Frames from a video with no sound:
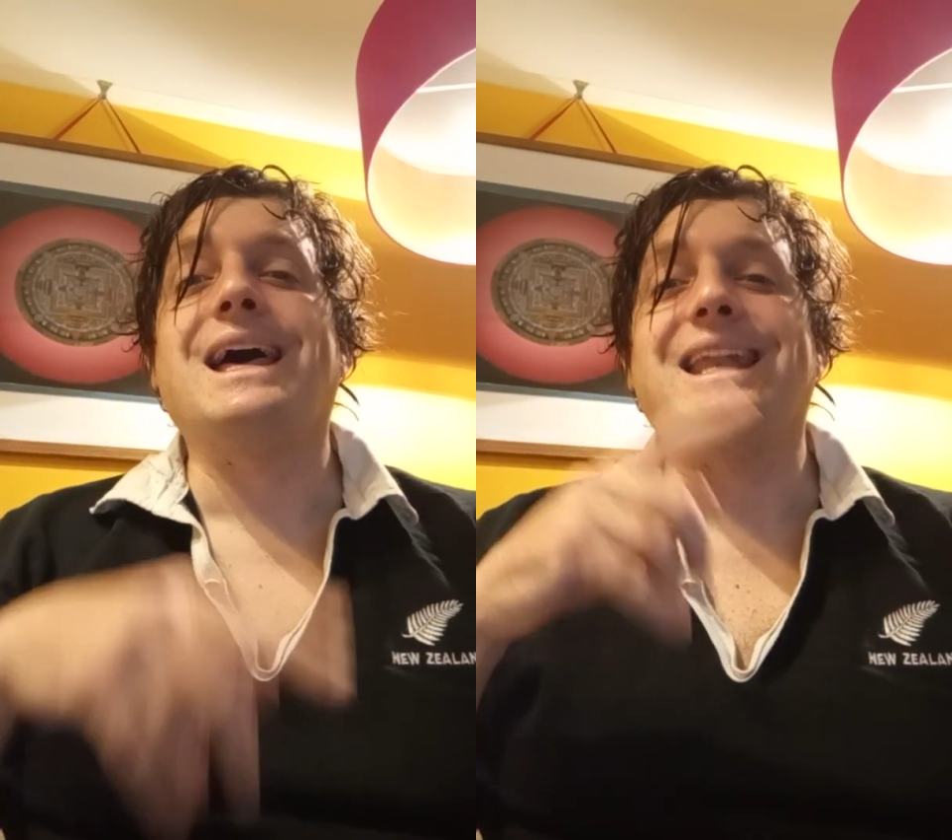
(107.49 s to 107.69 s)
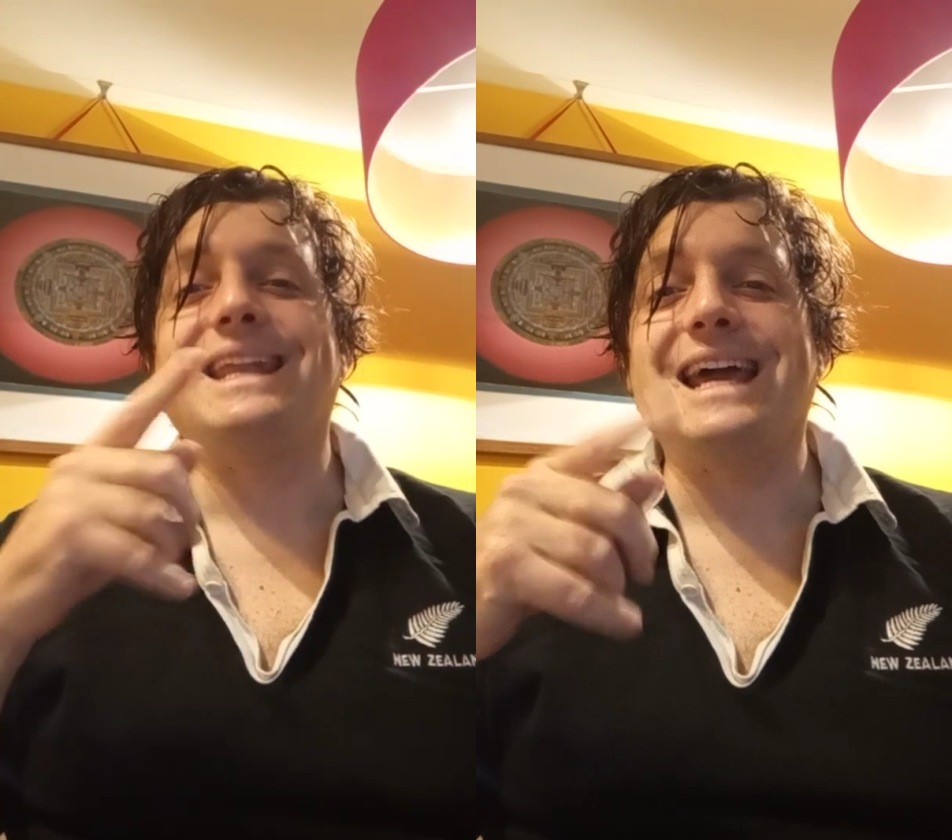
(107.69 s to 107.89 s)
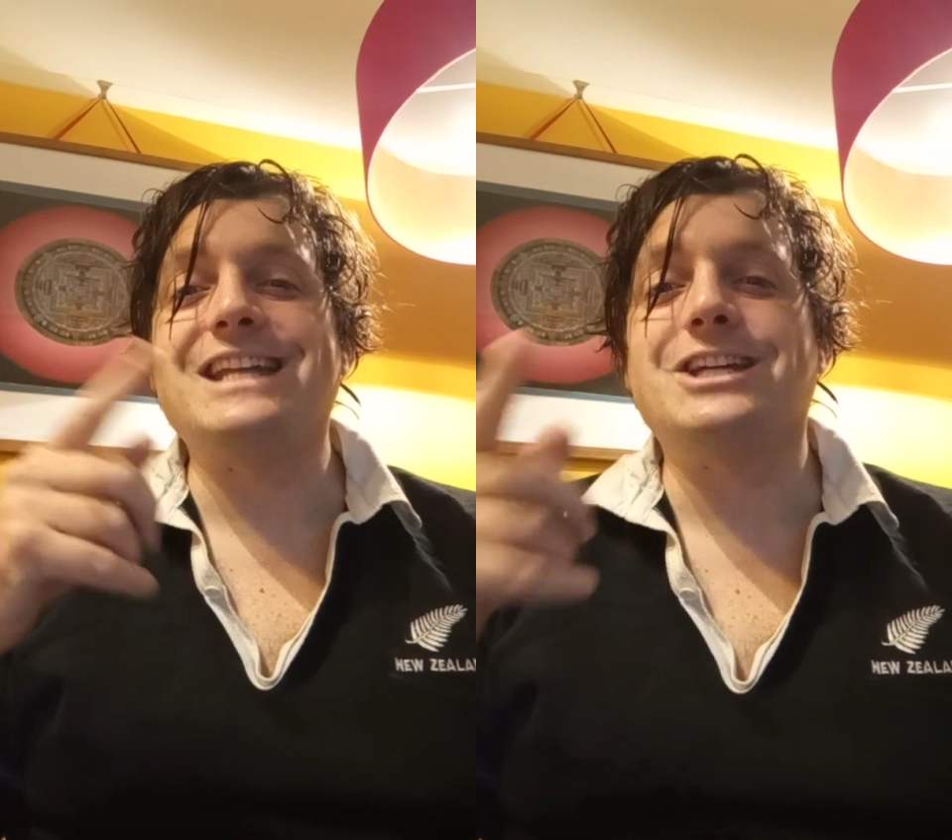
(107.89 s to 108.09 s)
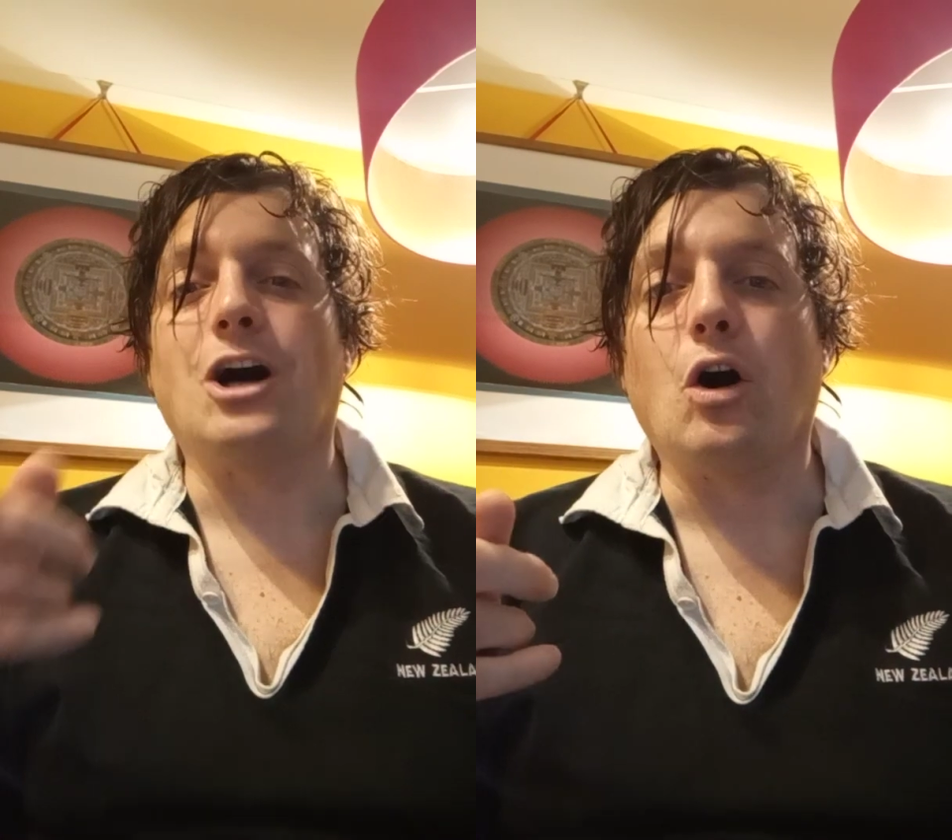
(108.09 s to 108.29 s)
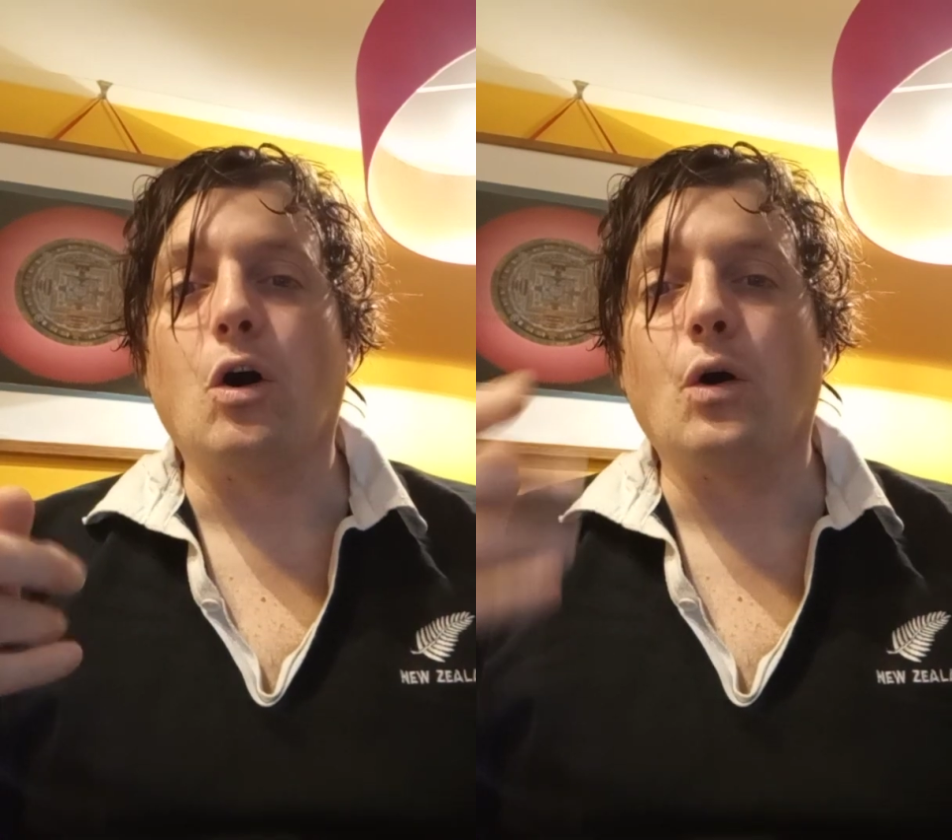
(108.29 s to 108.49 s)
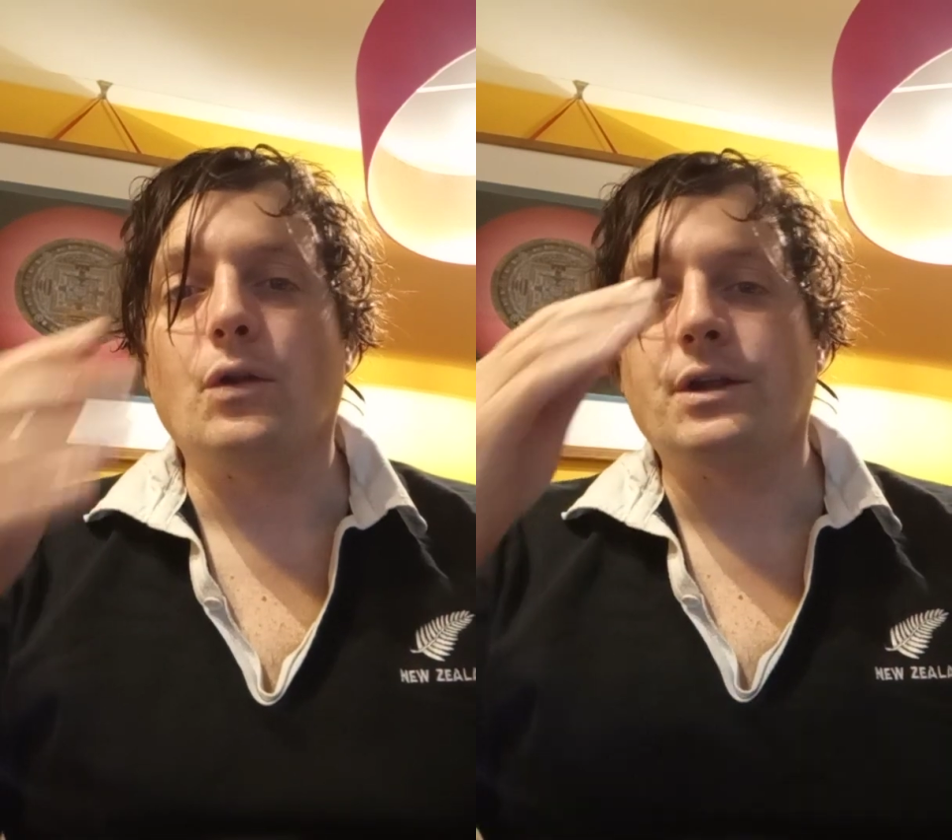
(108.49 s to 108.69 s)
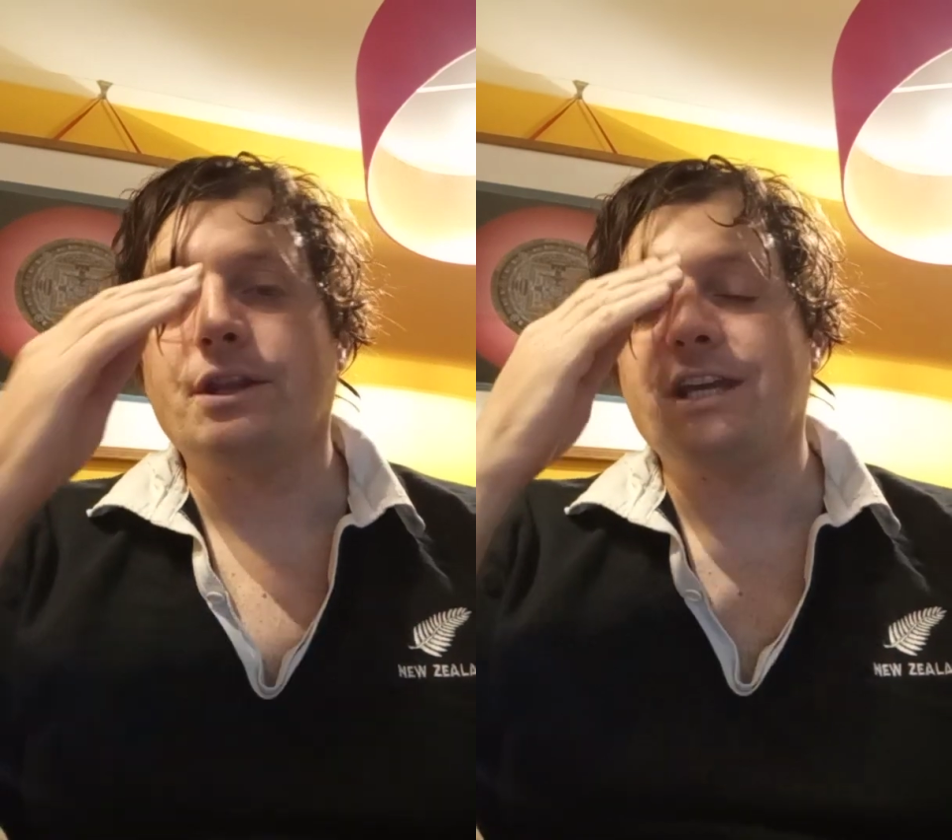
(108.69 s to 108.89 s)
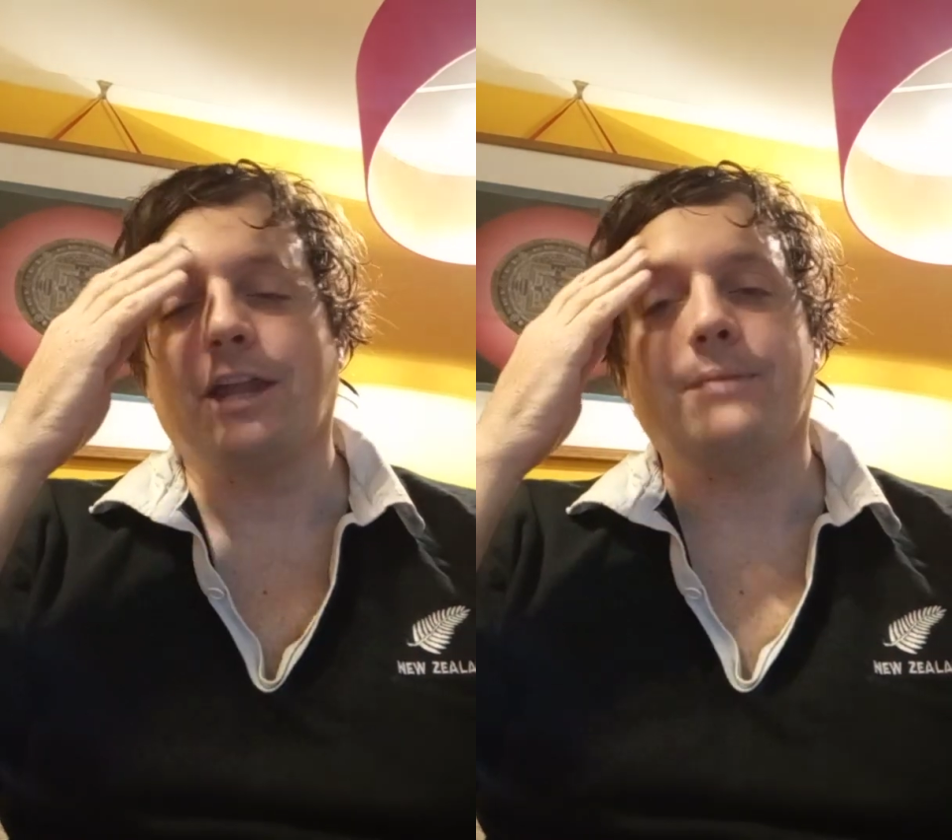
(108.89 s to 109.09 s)
Later on,
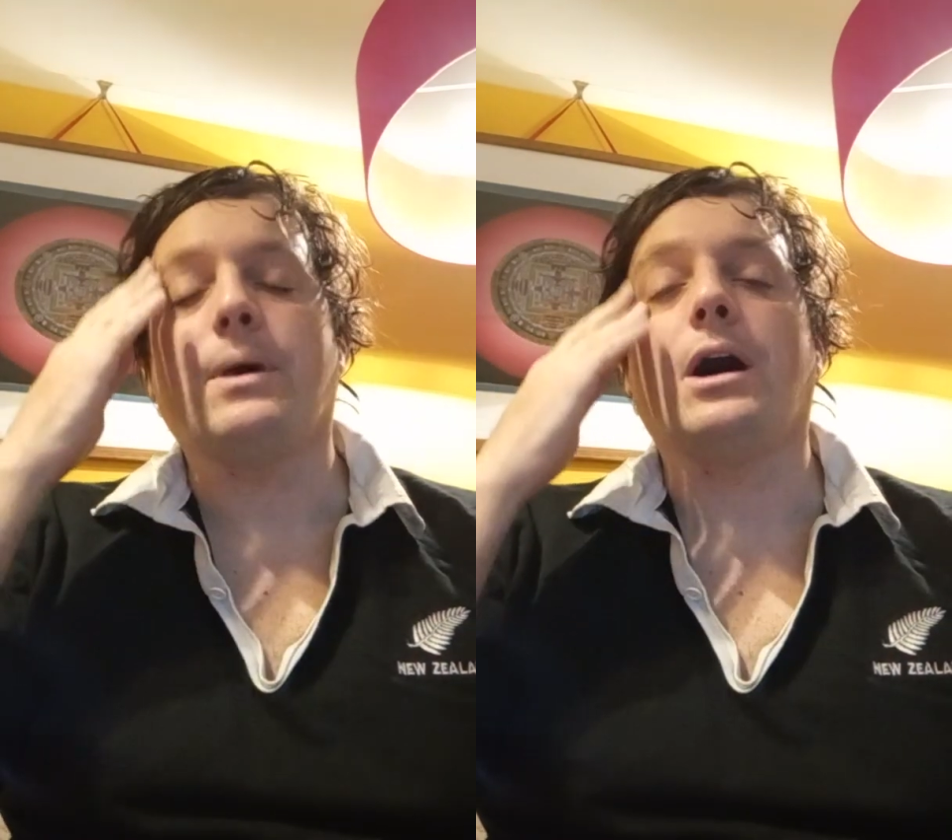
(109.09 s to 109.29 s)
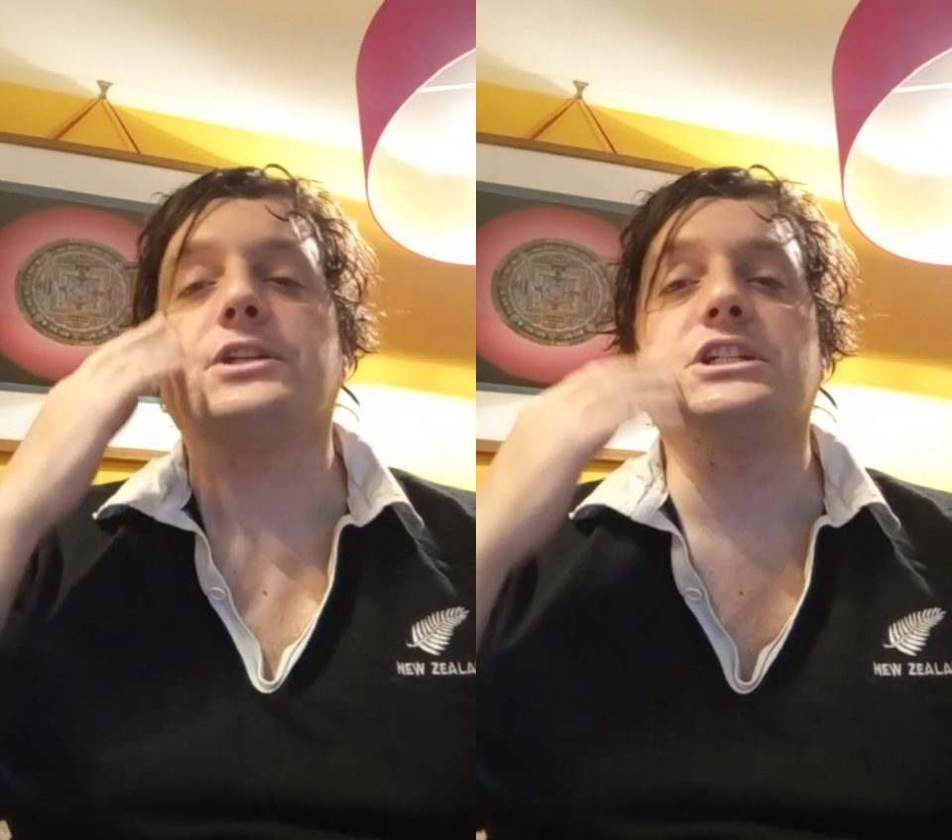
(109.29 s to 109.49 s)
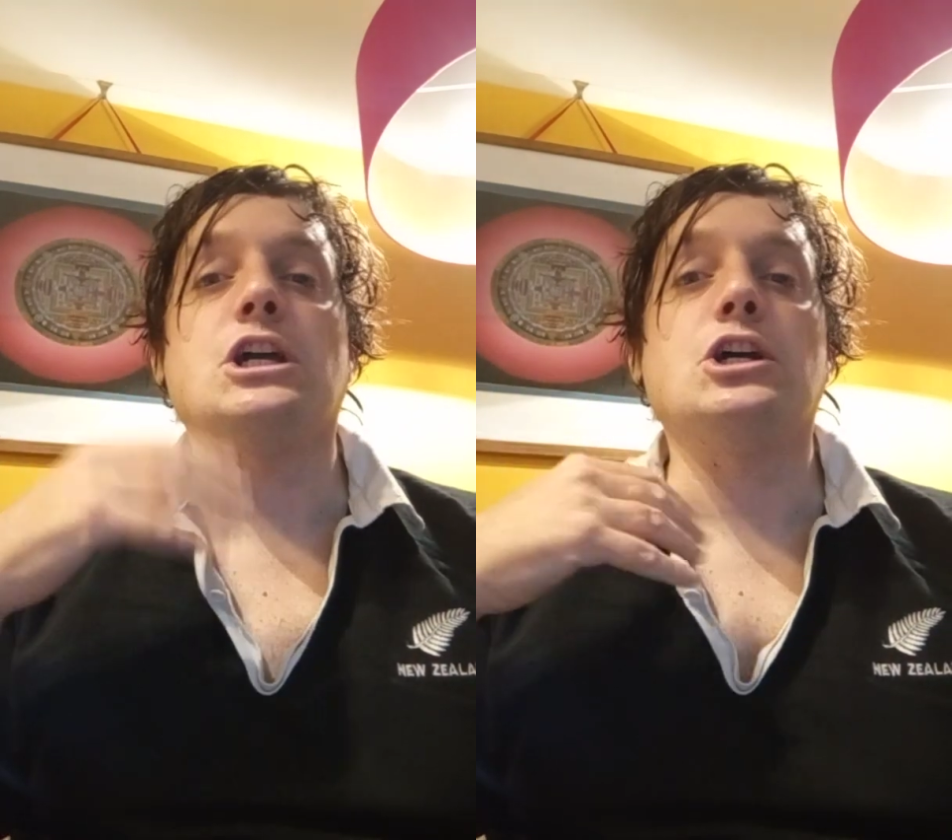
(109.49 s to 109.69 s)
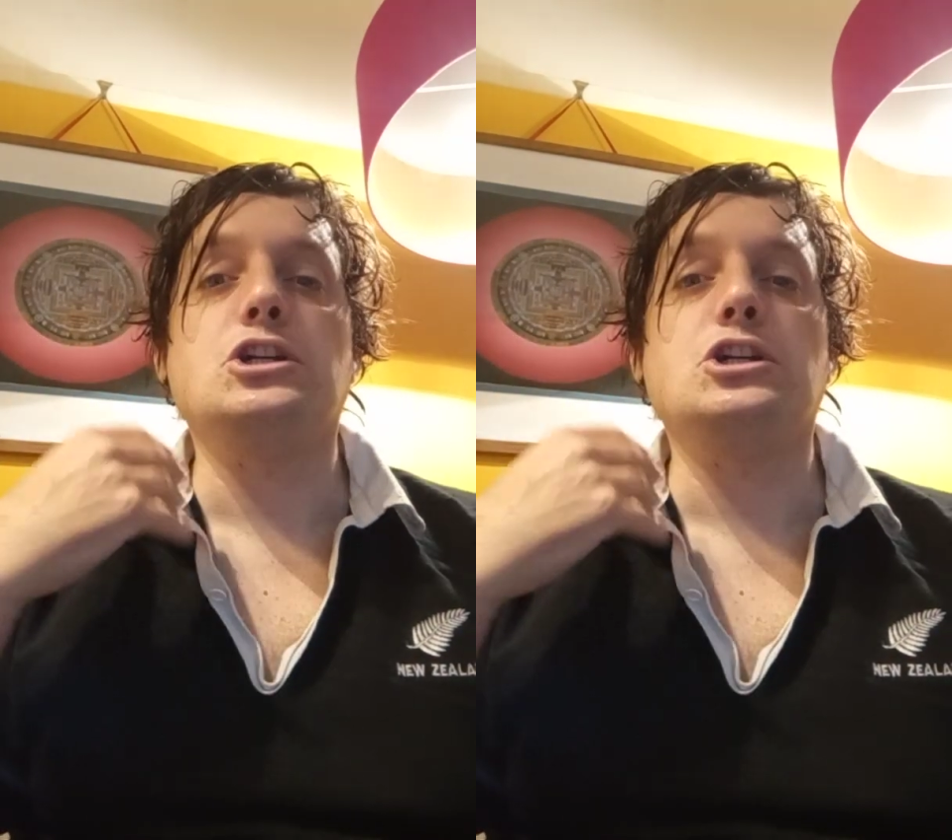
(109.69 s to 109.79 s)
the other party